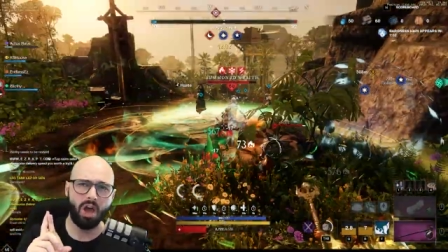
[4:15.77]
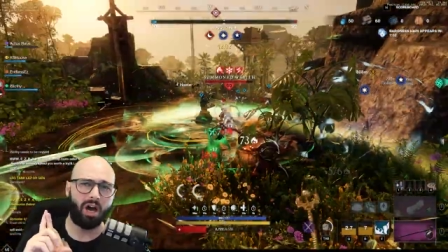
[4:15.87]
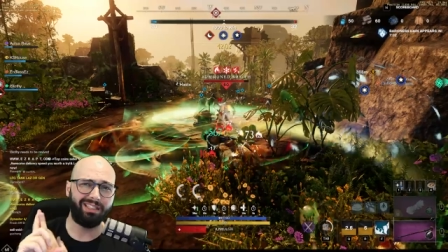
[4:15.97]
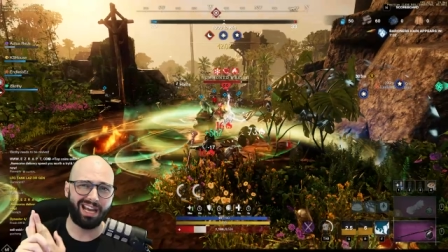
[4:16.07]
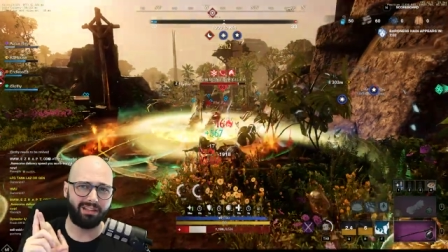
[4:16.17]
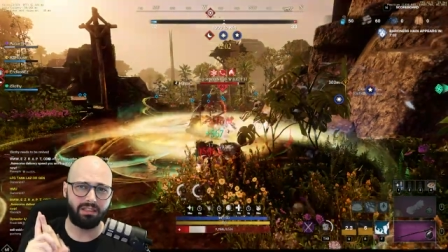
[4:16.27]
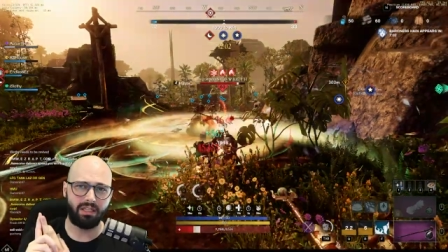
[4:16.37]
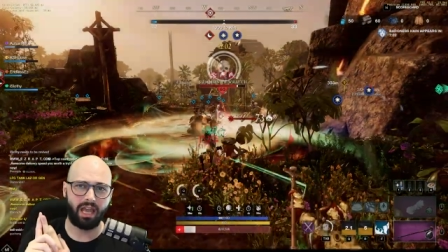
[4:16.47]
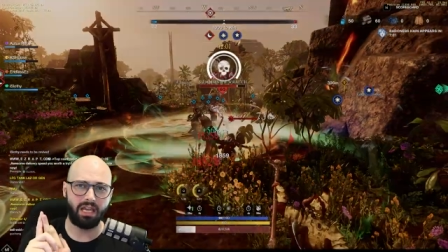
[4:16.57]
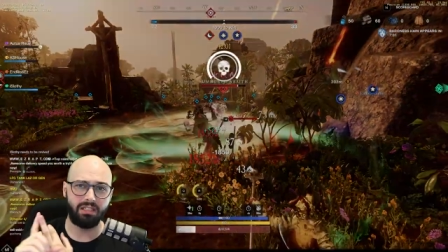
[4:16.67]
I doubt that's the
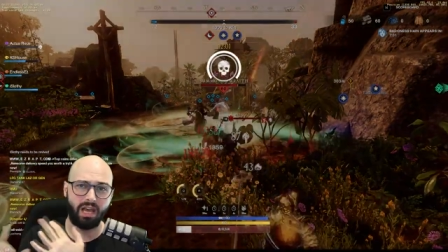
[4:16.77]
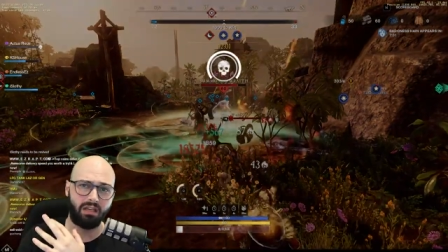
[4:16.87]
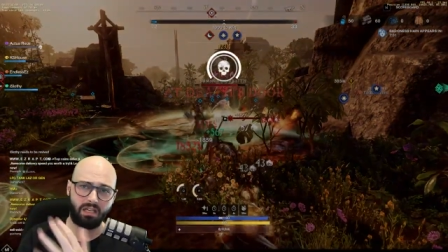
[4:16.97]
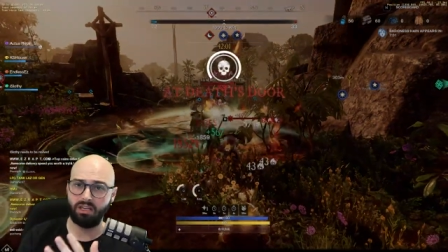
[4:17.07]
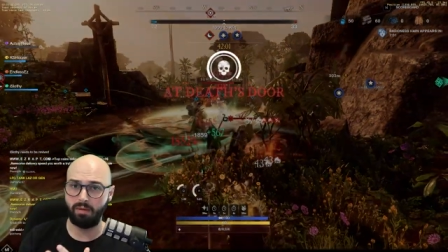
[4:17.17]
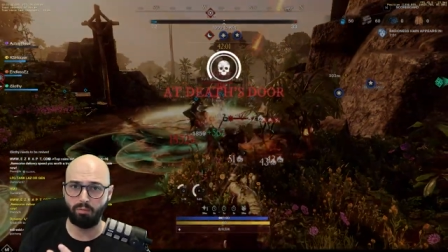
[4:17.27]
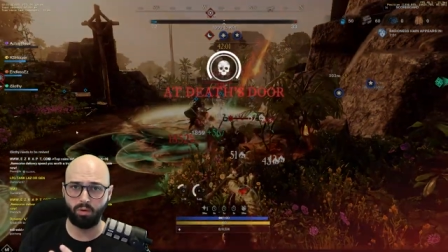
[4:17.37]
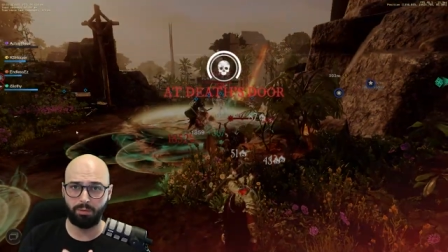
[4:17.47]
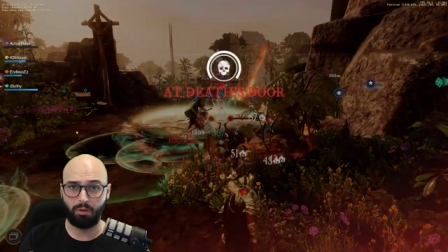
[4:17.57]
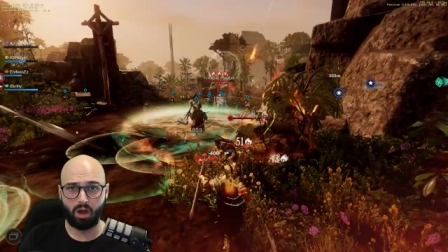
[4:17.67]
case now because there's going to be
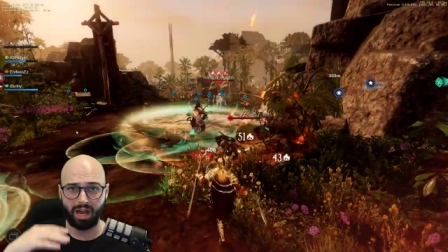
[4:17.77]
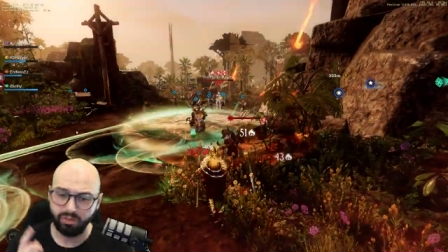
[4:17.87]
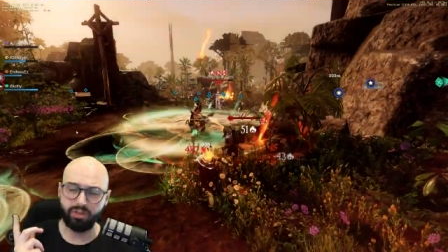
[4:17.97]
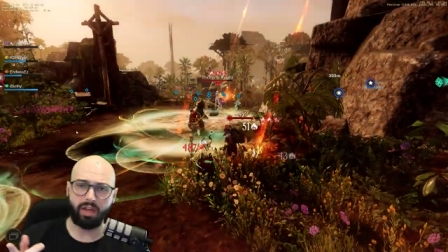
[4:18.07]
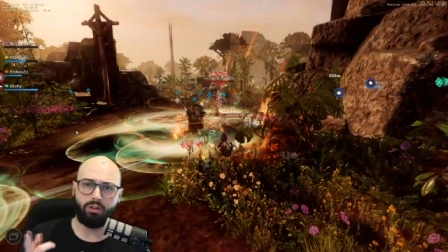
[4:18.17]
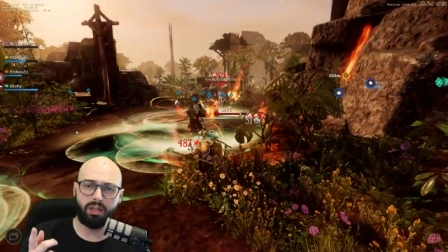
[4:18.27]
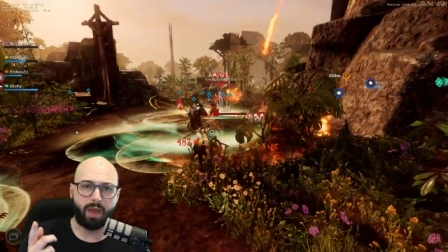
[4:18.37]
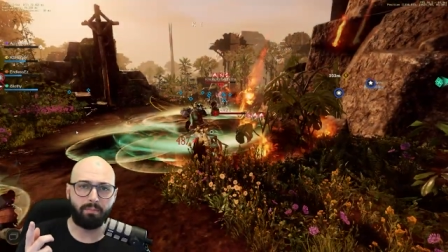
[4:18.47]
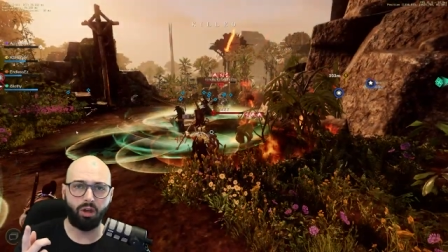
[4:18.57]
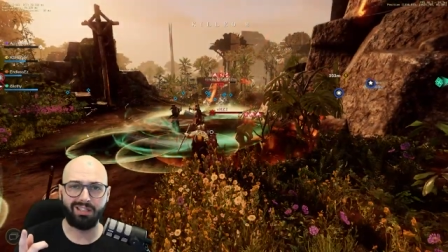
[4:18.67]
more supply. The other good thing
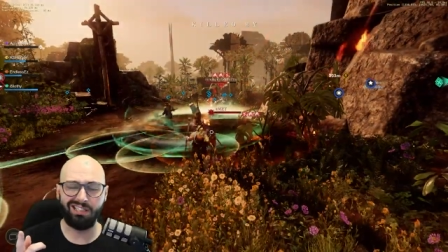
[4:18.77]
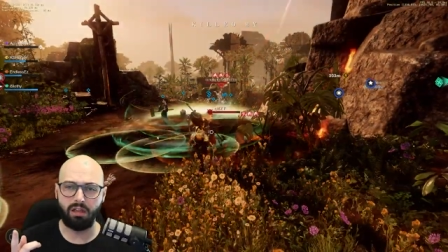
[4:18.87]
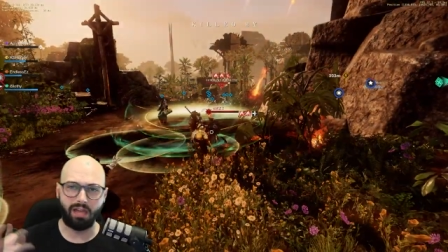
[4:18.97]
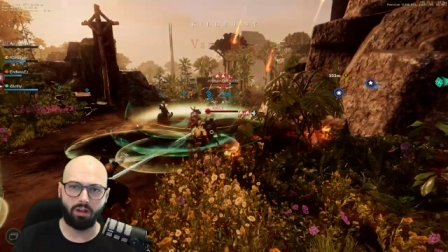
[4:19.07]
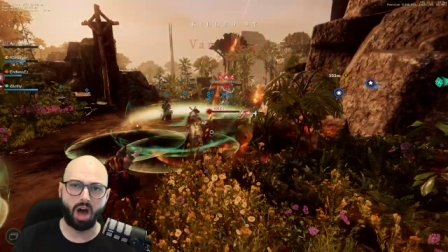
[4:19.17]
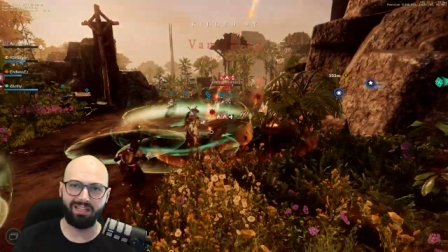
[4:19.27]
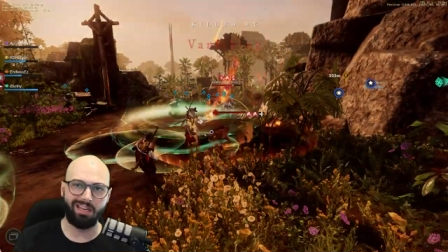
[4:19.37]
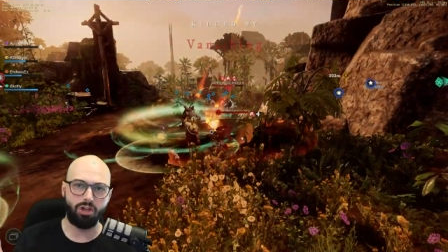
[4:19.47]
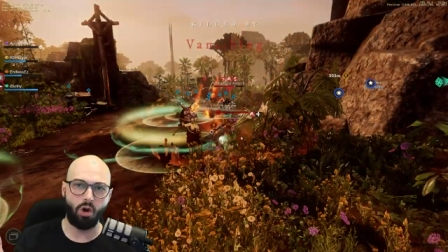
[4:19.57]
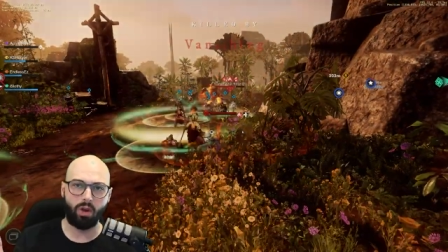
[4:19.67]
about pots is that they're light
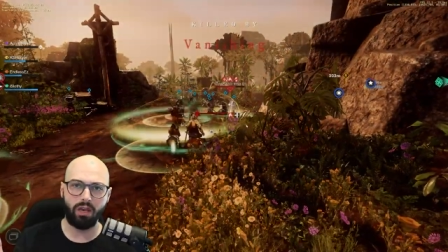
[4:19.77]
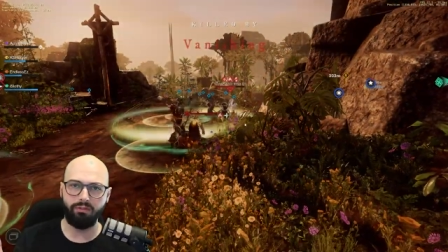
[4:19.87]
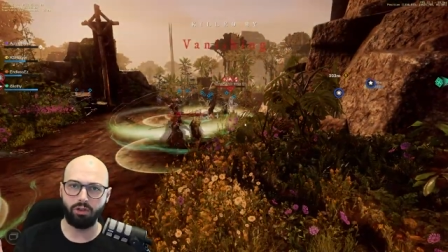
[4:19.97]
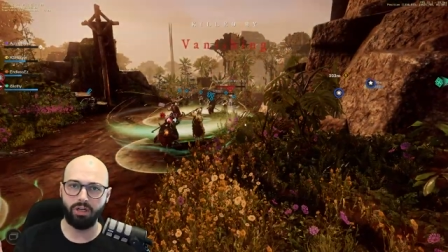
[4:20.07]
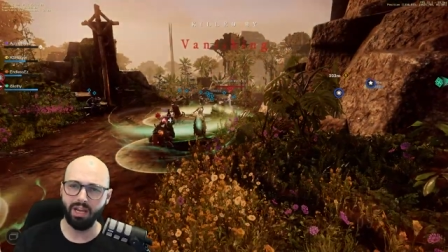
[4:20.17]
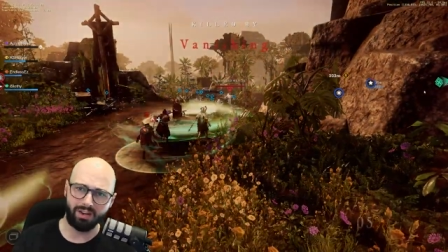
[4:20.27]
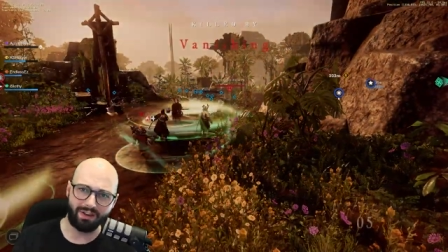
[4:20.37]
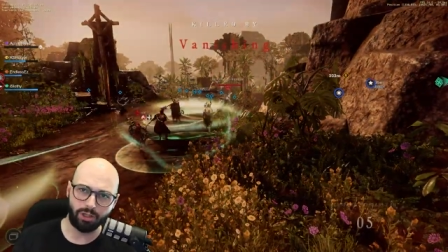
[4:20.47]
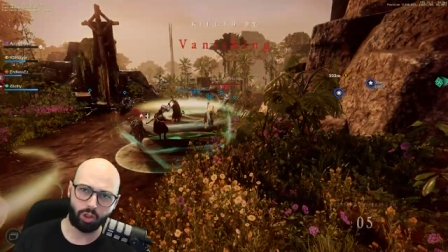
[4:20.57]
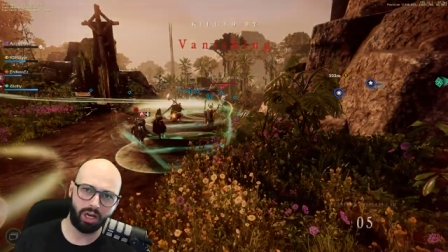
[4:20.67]
in your inventory,
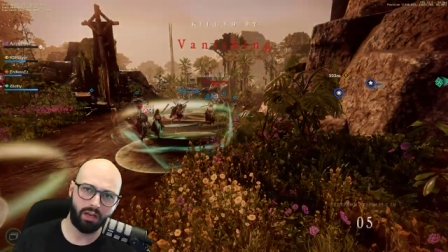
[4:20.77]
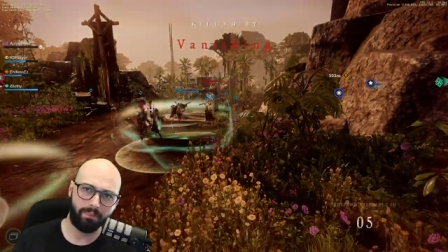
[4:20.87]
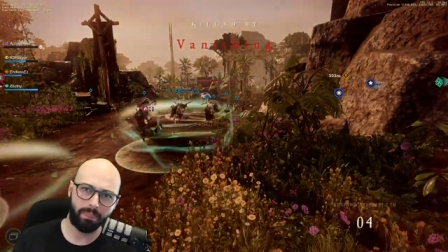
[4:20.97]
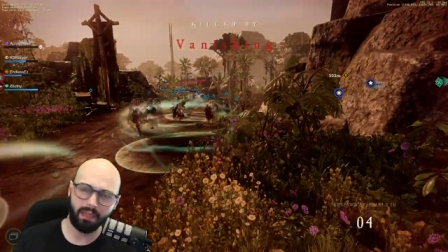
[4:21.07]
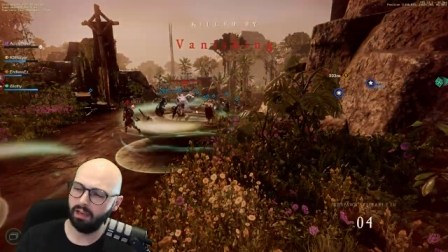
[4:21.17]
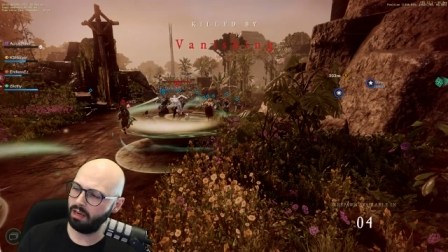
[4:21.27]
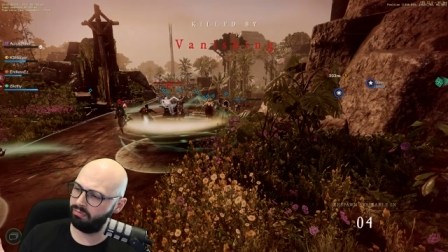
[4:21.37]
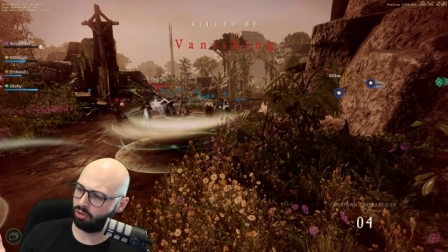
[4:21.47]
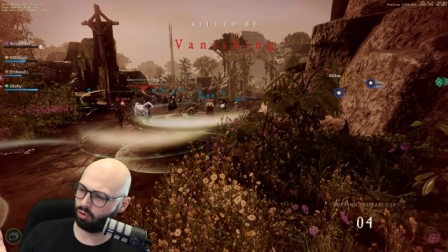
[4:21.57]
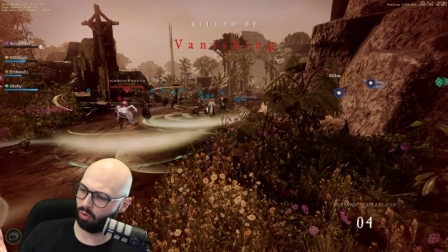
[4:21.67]
inventory,
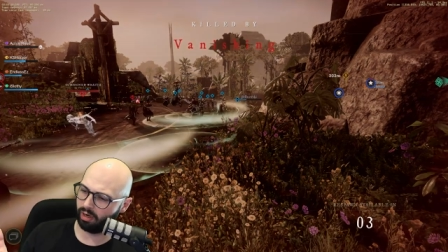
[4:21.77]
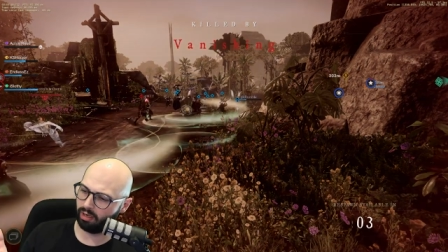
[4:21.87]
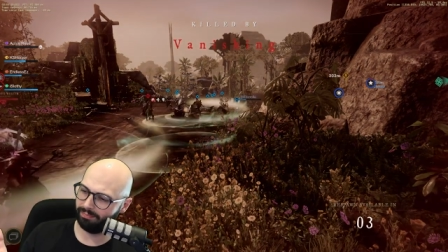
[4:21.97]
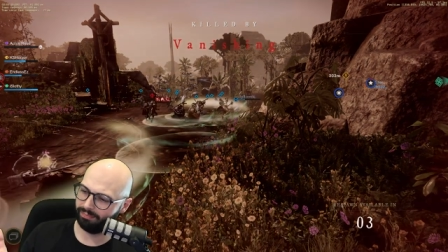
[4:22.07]
inventory.